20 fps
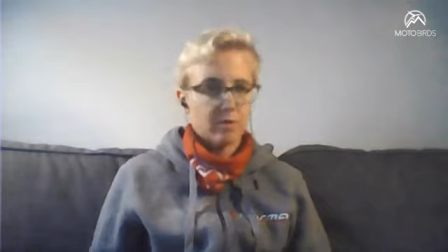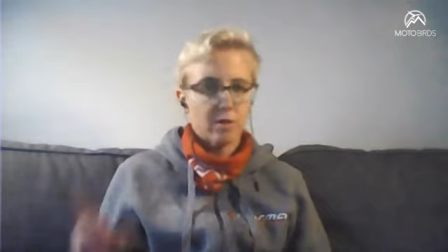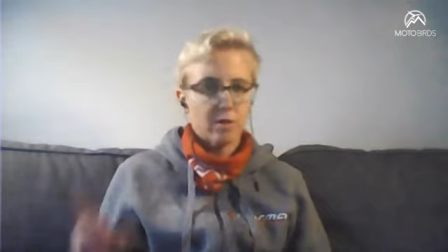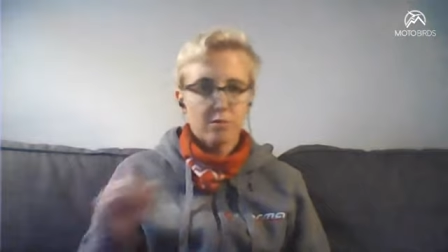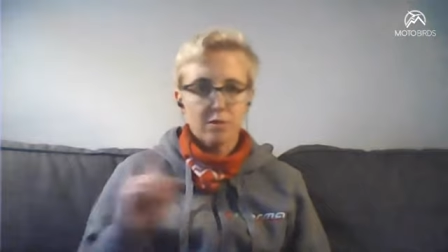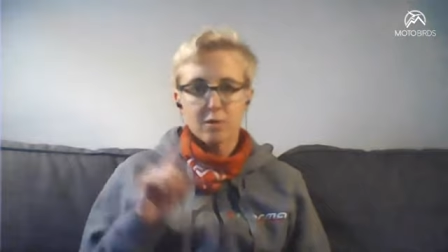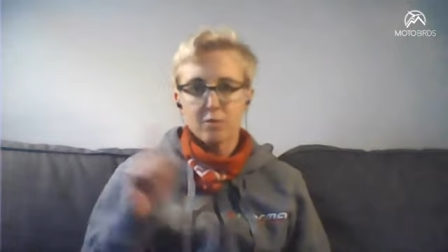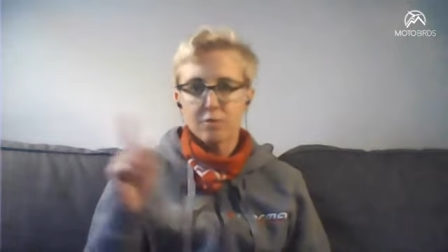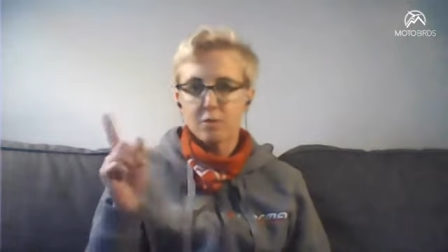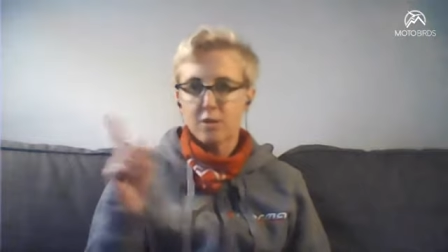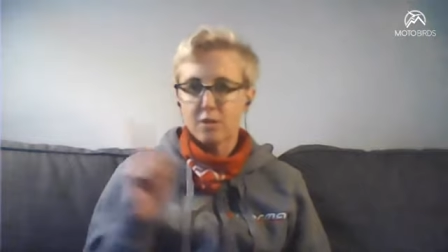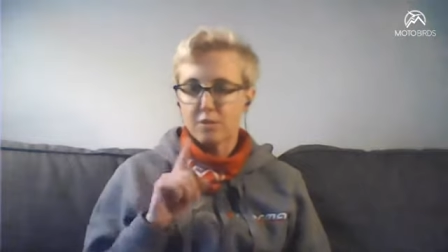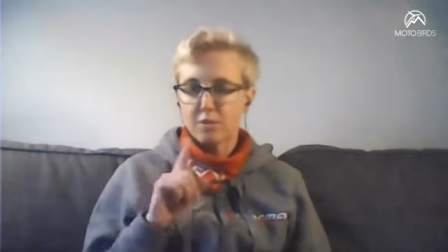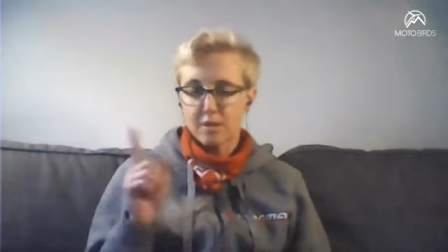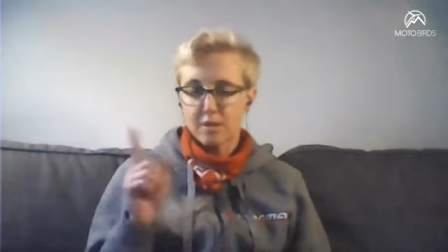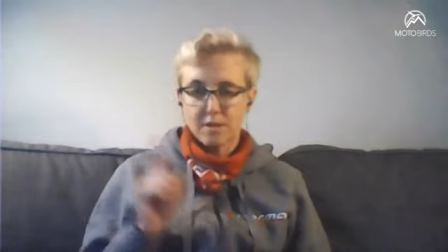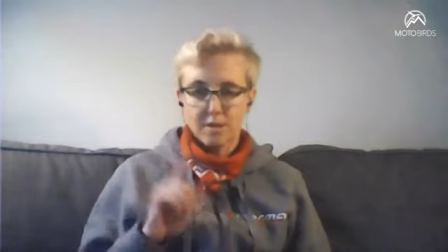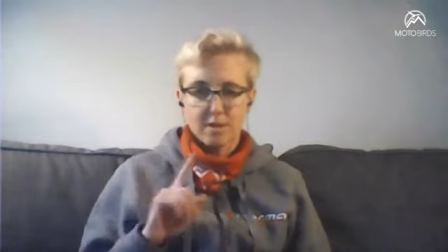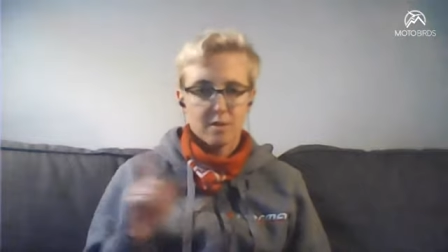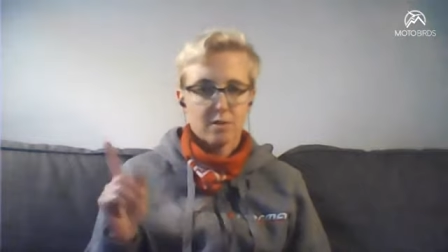No, no, no,
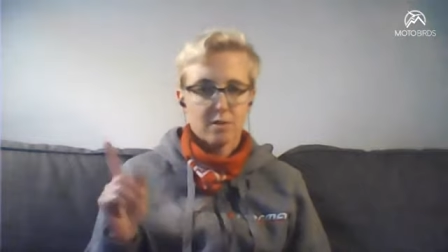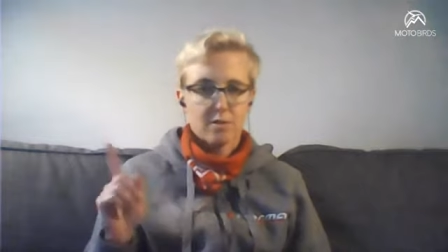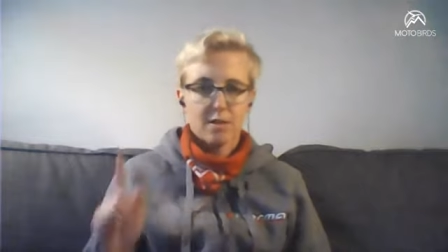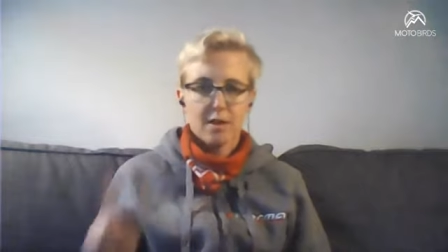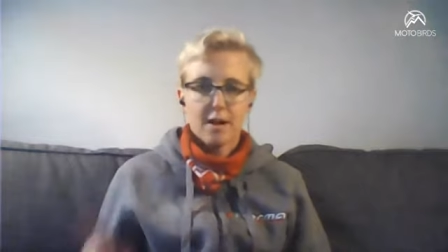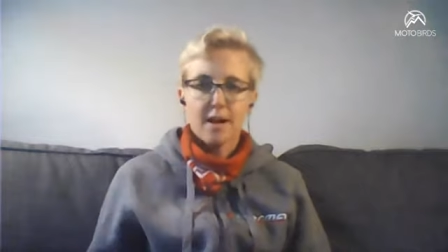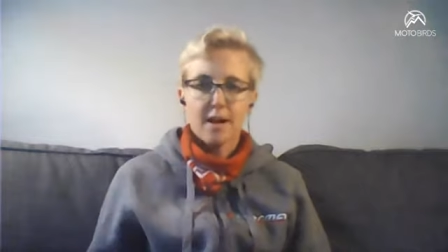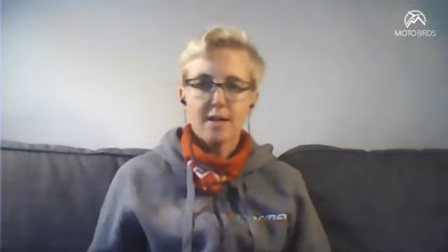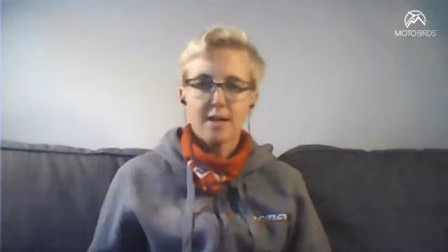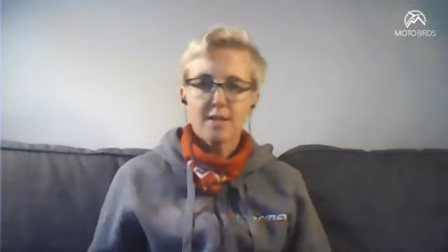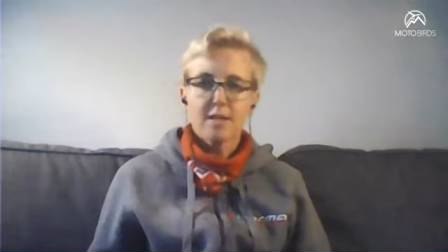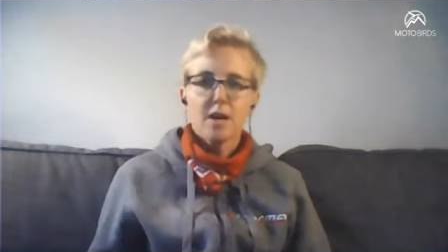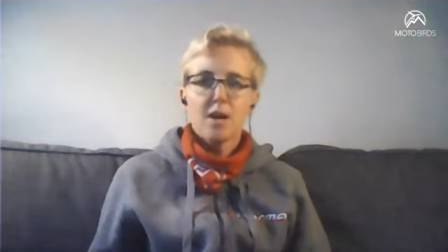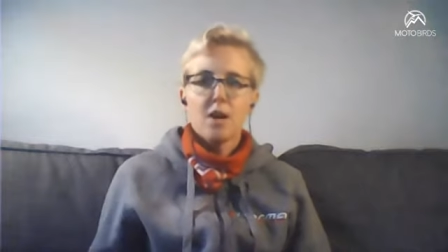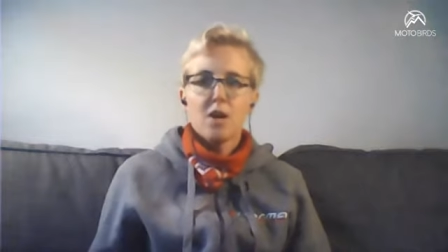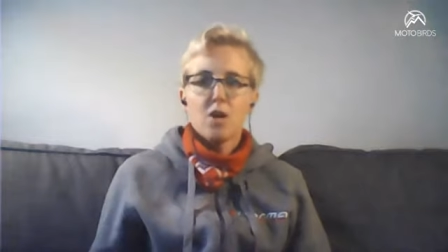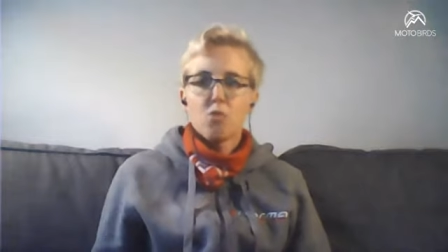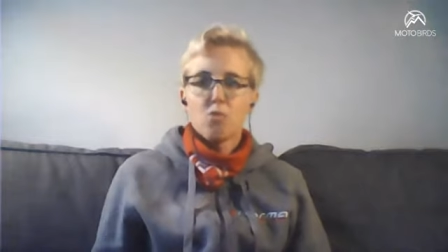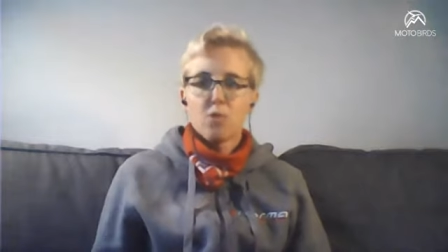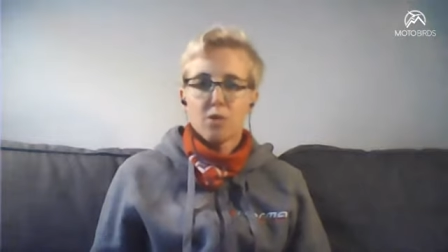this is not us.
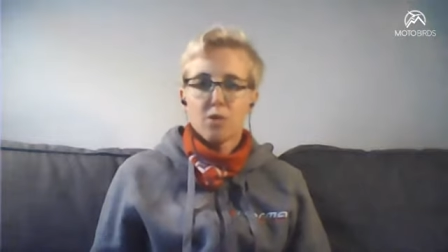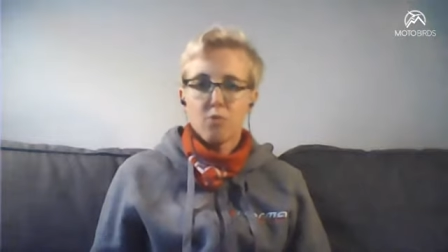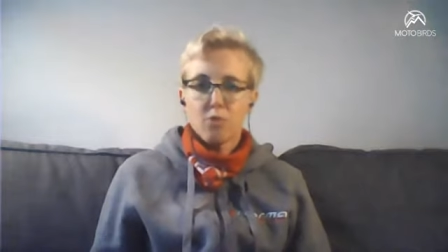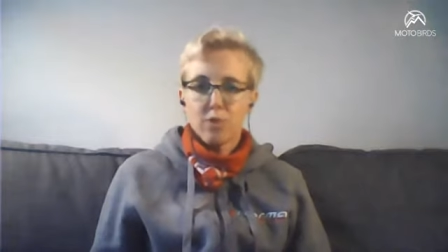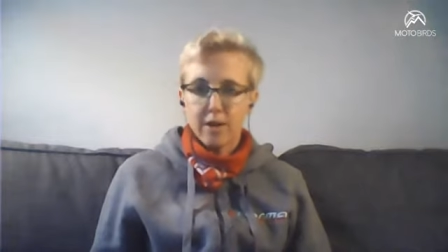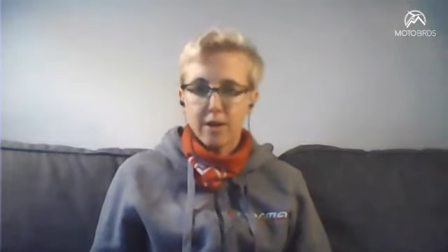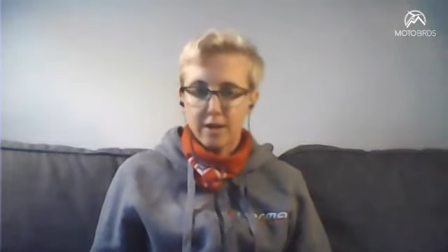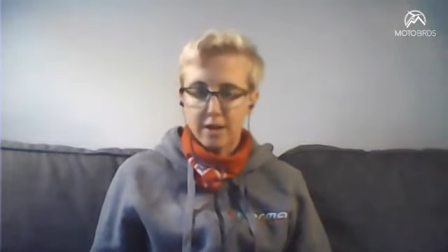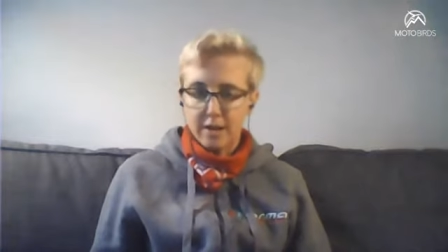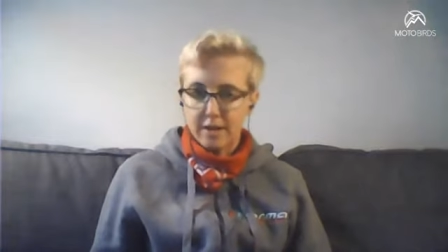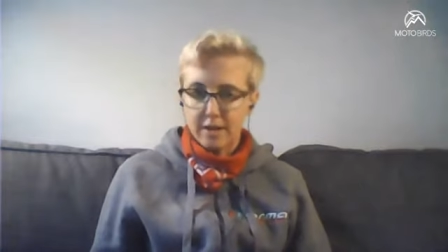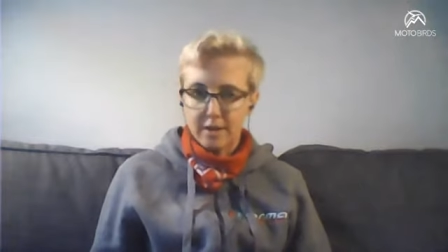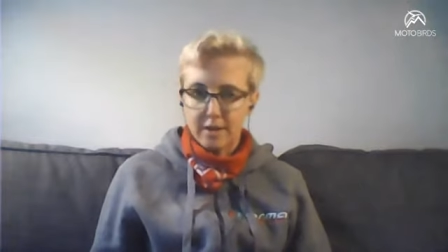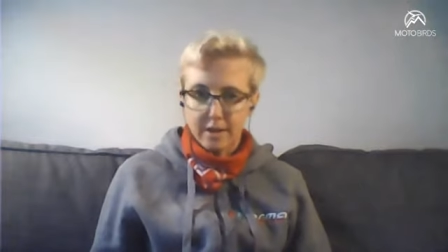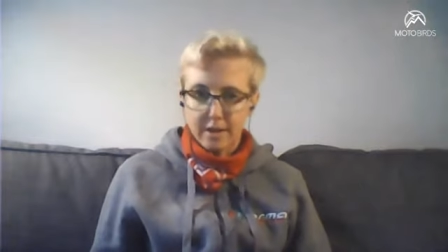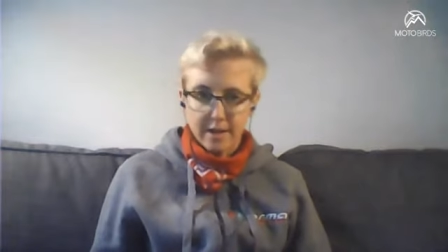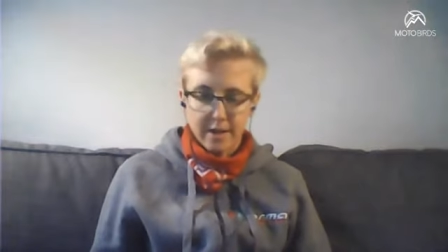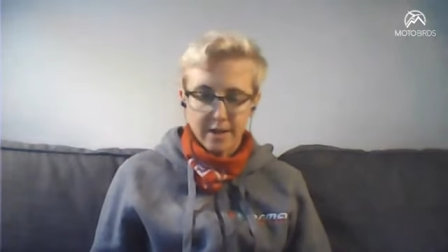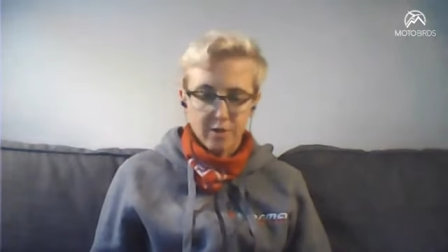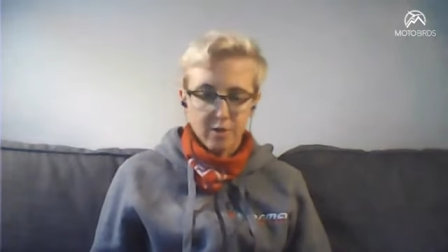We really
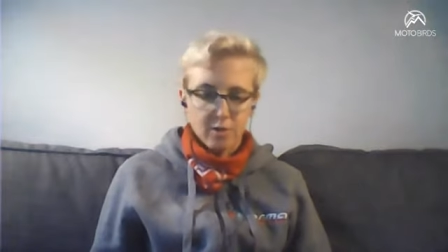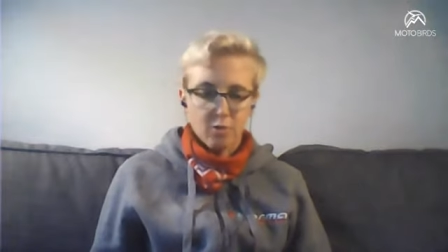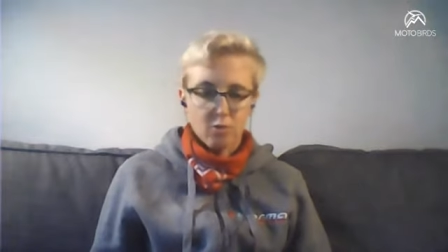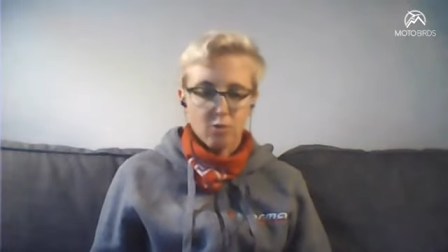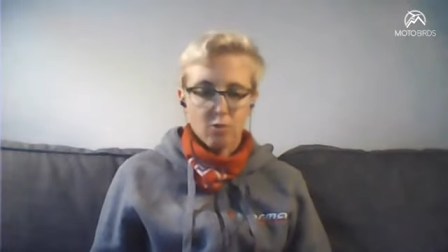care